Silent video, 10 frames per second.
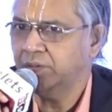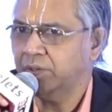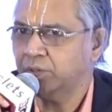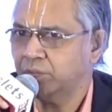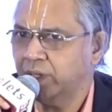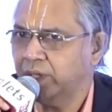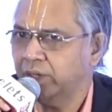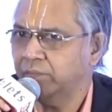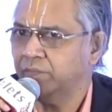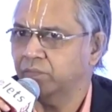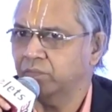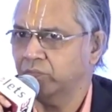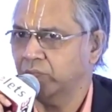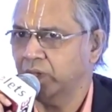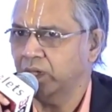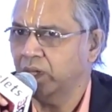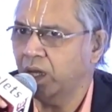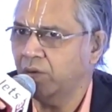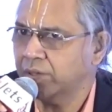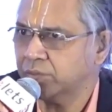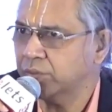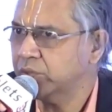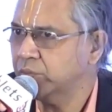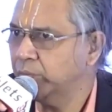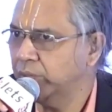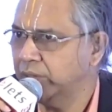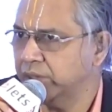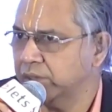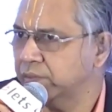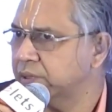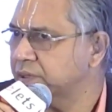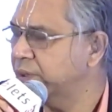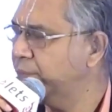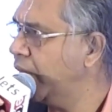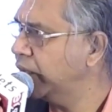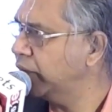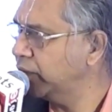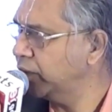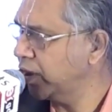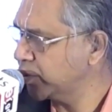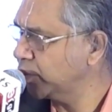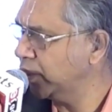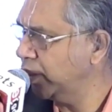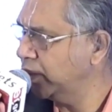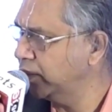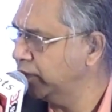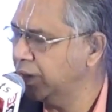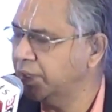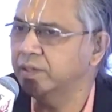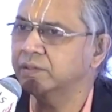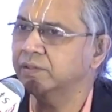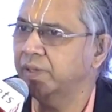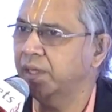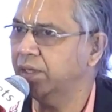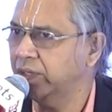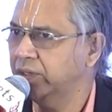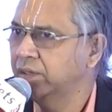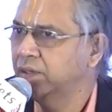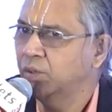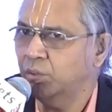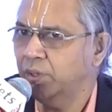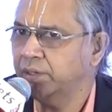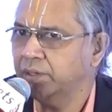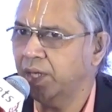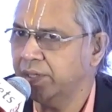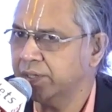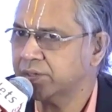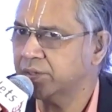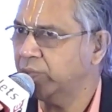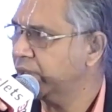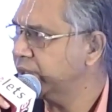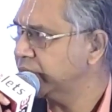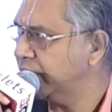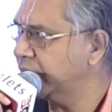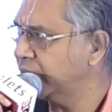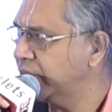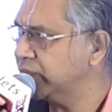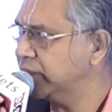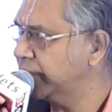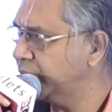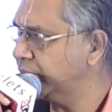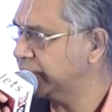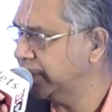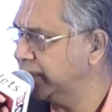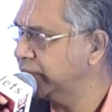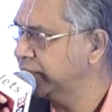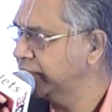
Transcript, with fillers: Even today, uh, our Switch Mobility, Switch is the brand of our Ashok Leyland vehicles. We are the, holding the highest market share, 37%.